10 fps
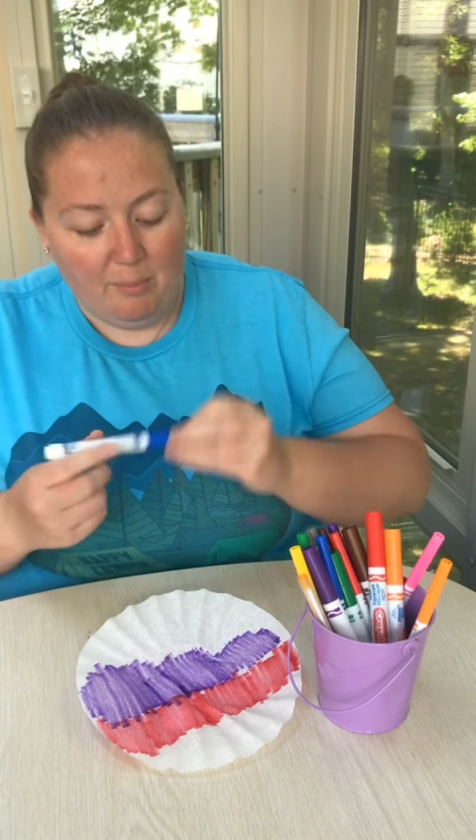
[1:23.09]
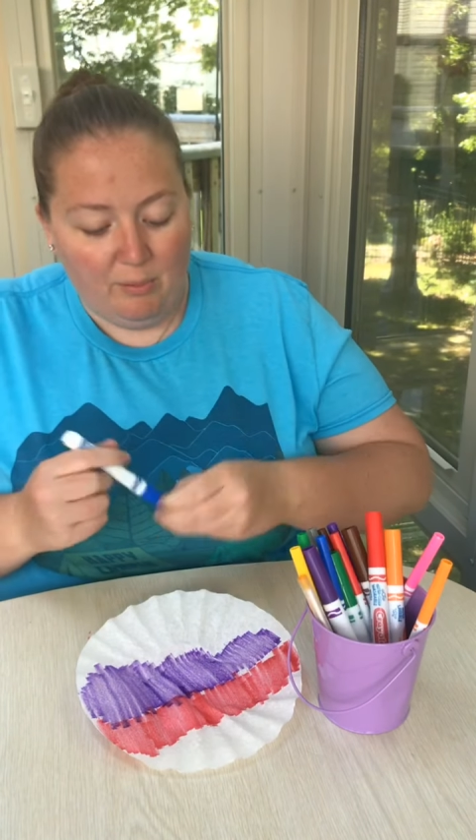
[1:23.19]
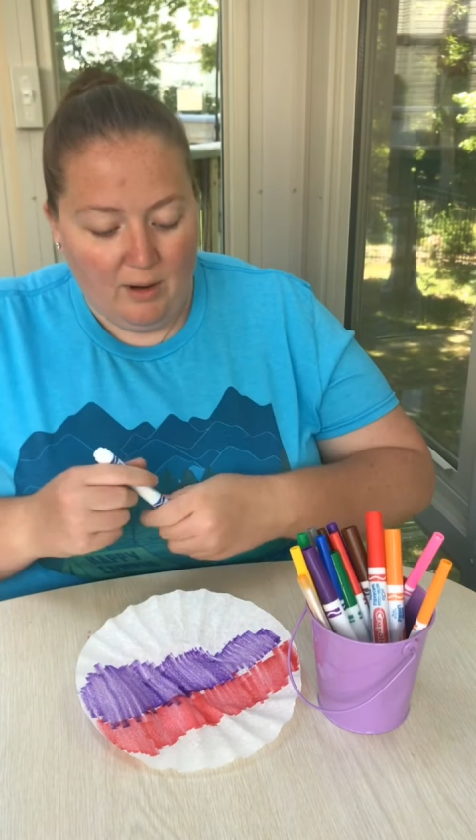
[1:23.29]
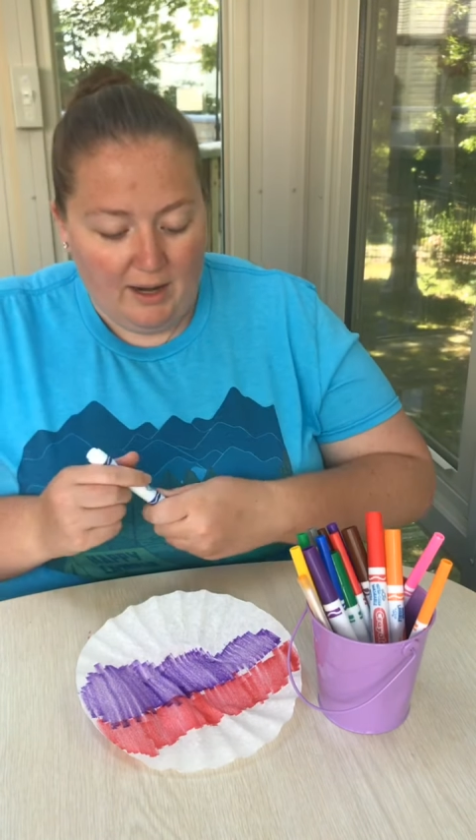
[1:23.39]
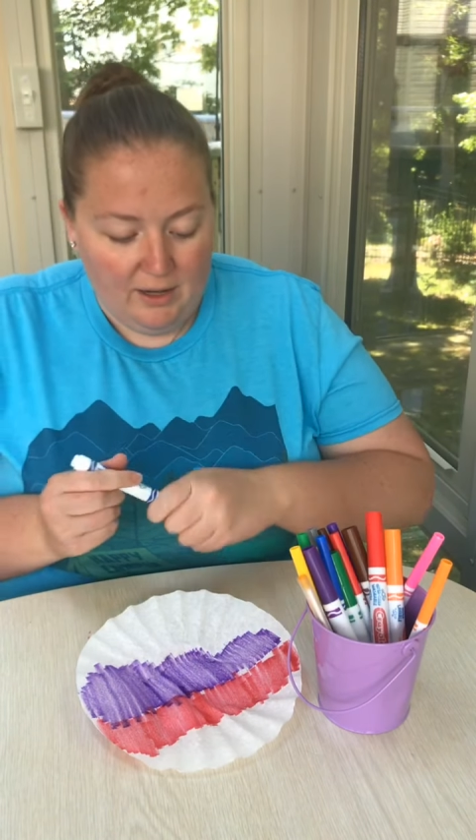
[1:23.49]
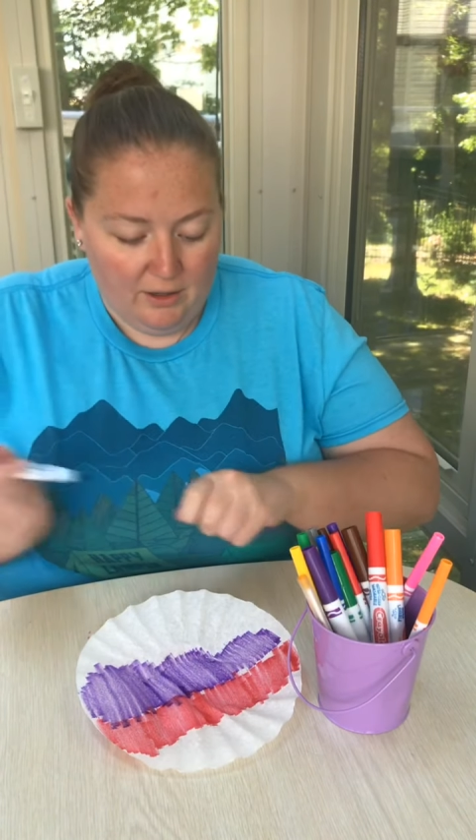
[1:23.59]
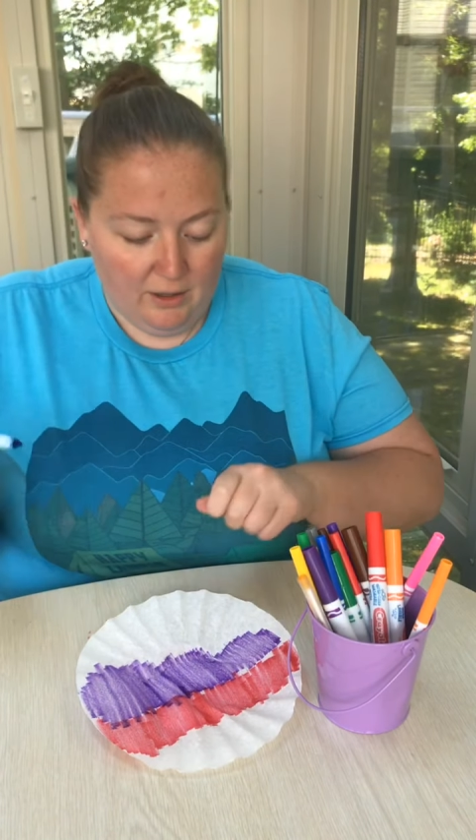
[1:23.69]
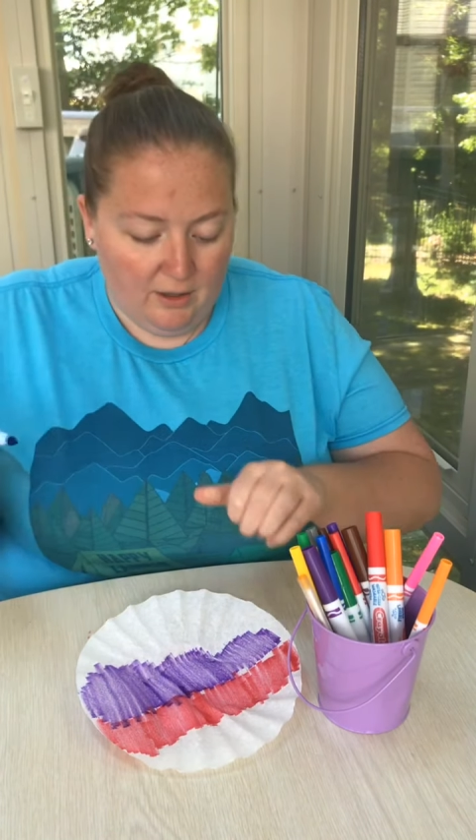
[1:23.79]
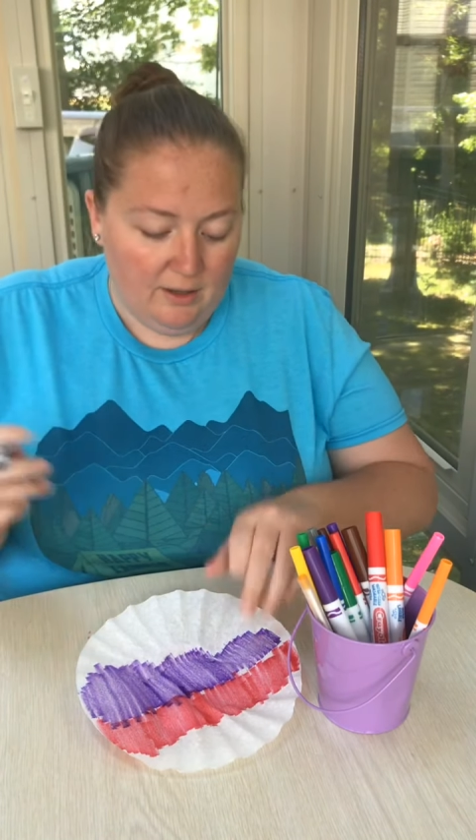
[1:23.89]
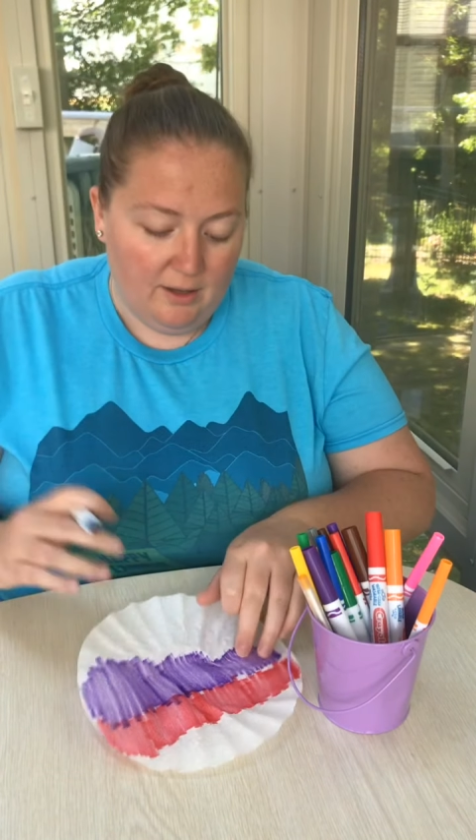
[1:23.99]

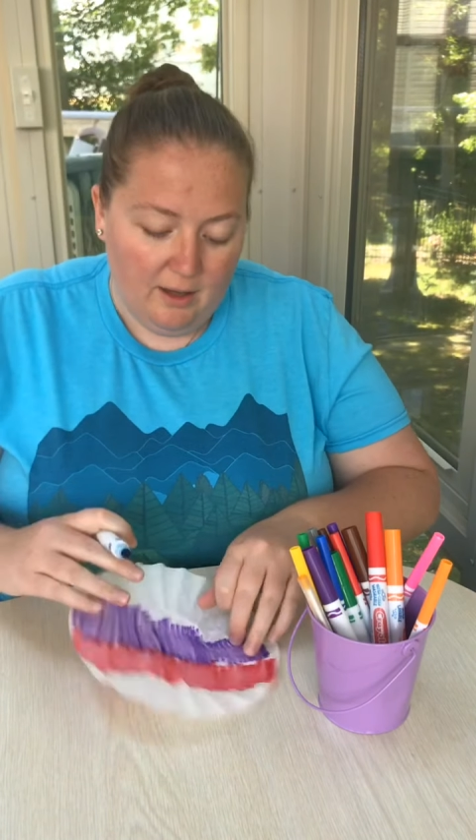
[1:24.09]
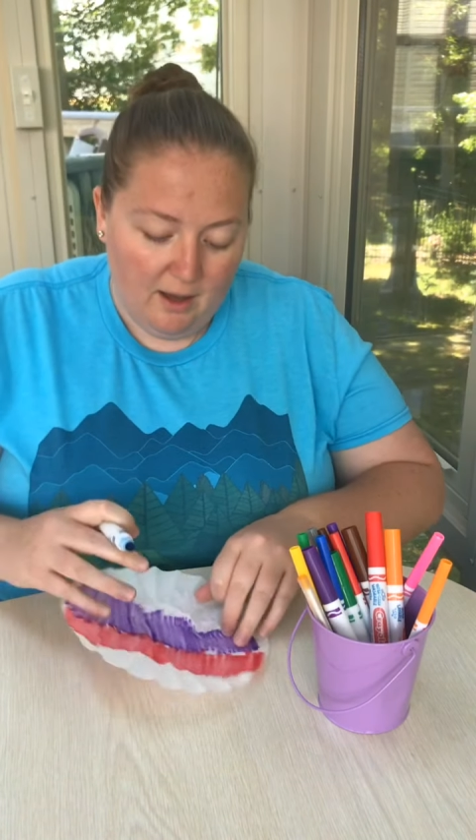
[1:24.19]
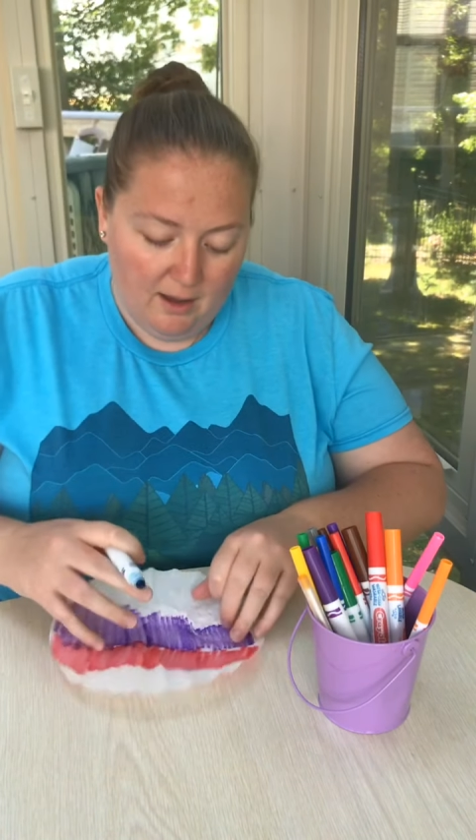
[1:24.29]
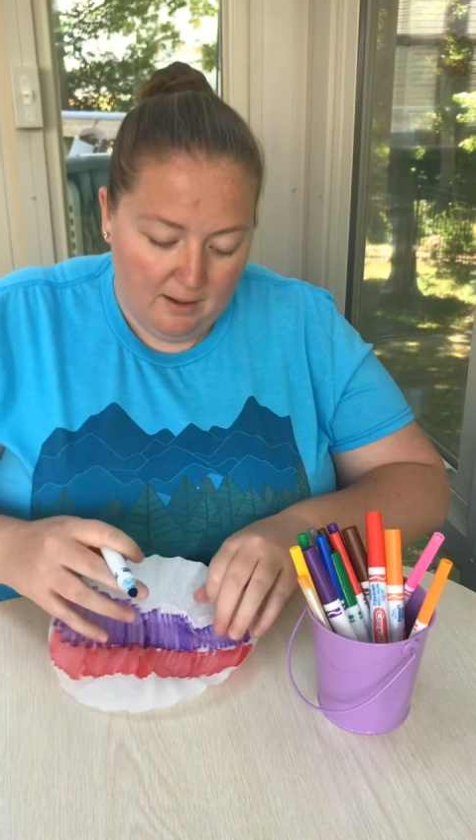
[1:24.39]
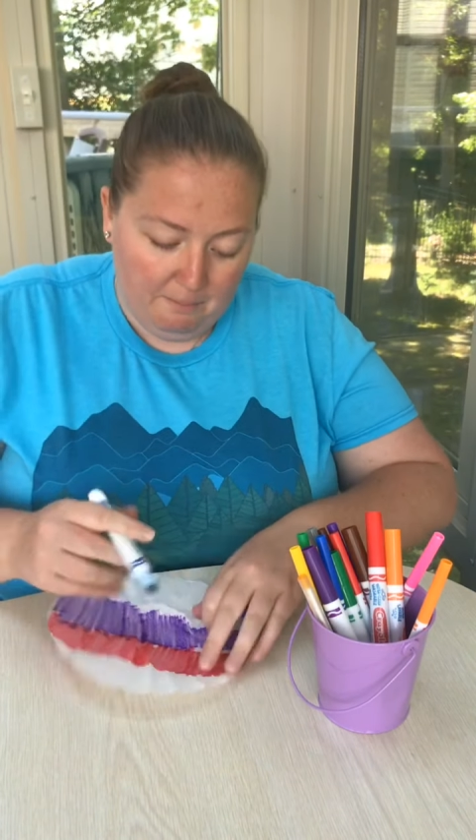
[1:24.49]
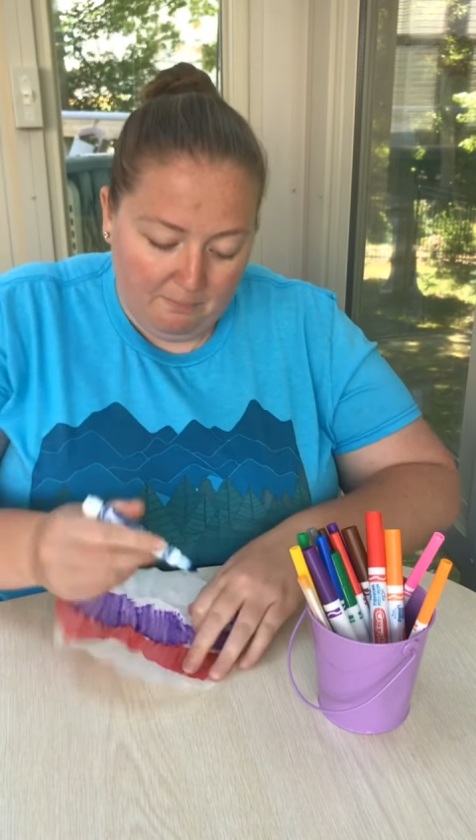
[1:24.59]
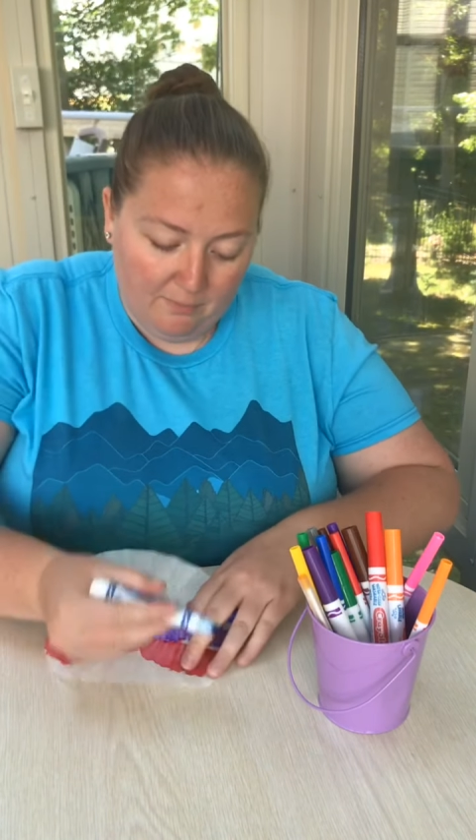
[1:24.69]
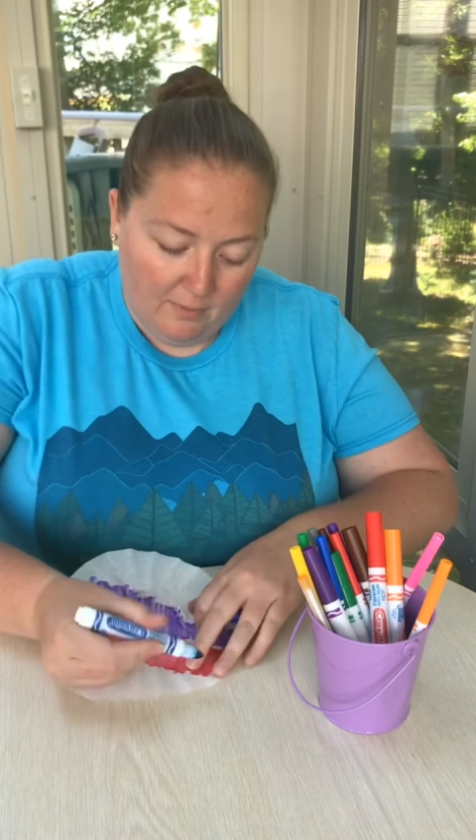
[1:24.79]
brighter um,